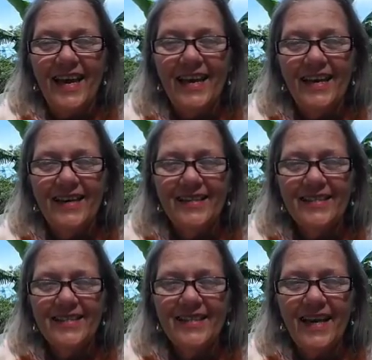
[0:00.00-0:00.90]

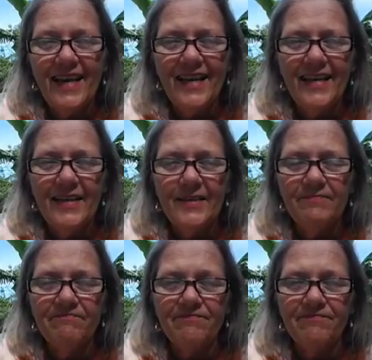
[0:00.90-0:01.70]
And I